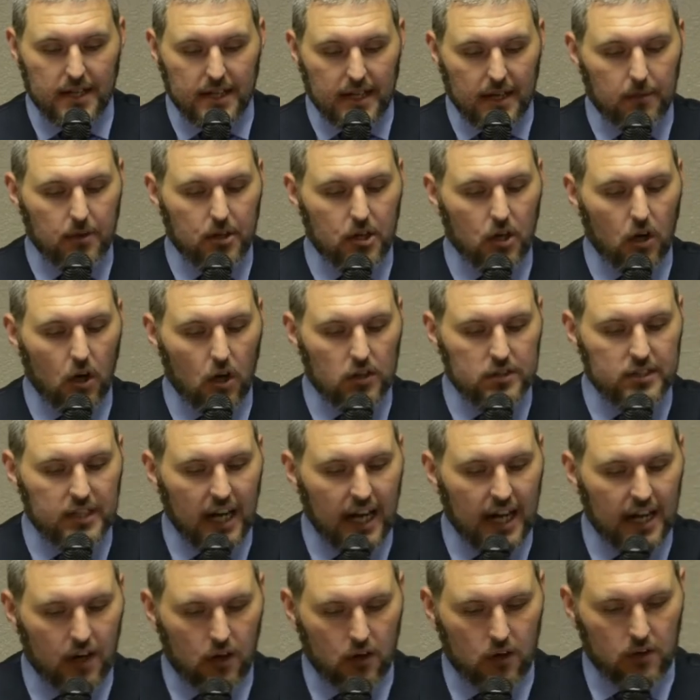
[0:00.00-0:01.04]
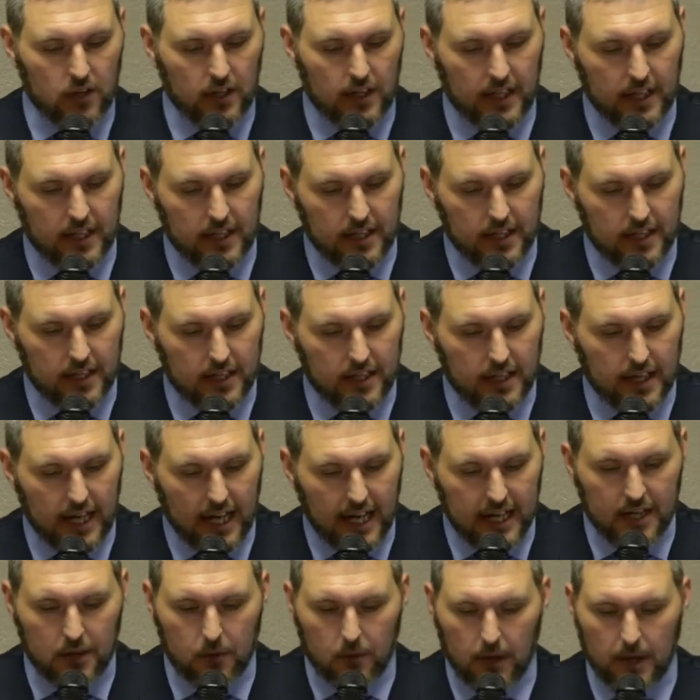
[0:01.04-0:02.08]
They were going to all die early
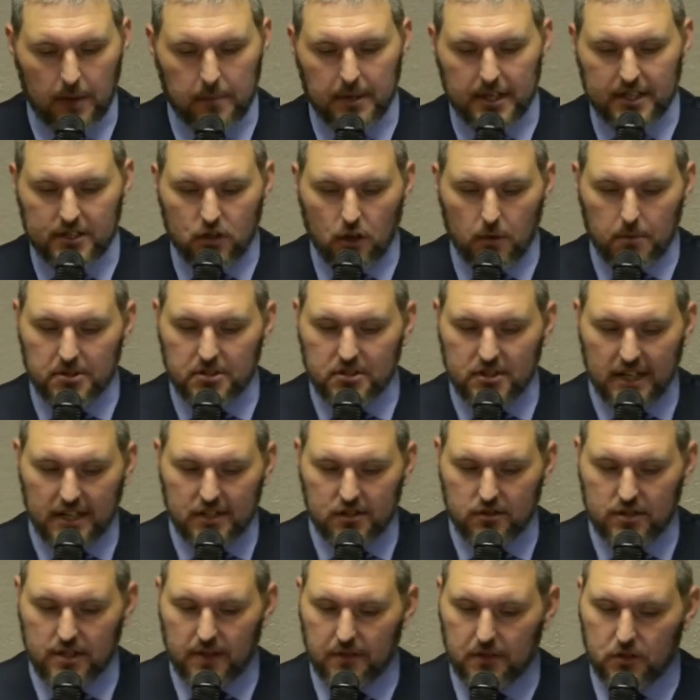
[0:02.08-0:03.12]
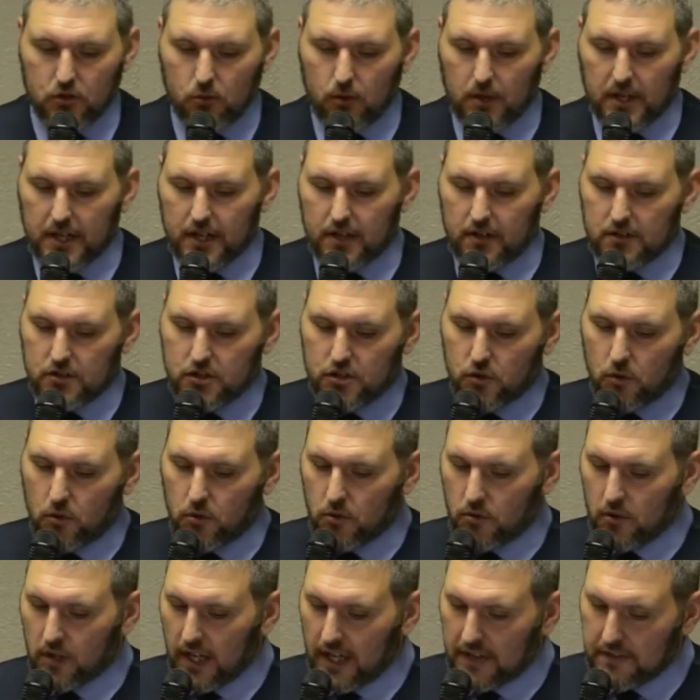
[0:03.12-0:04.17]
anyway because homosexuals have a 20 year
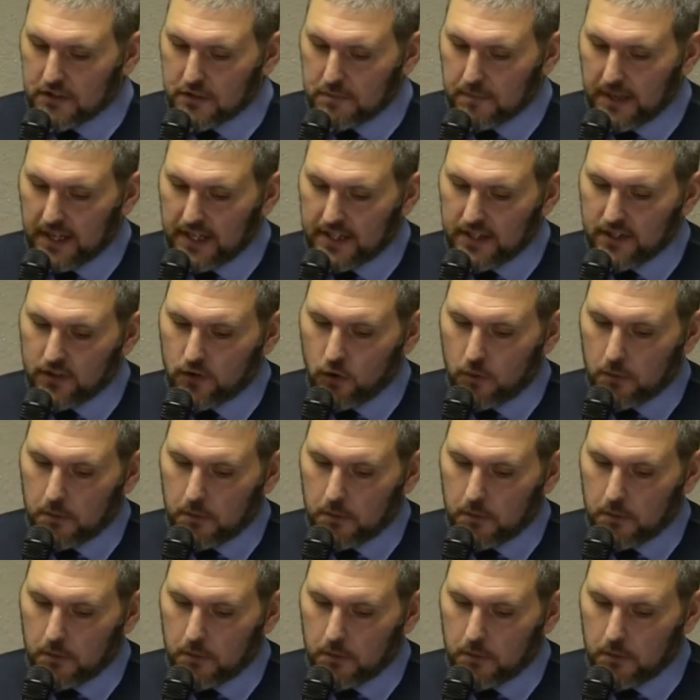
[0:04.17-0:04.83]
shorter lifespan than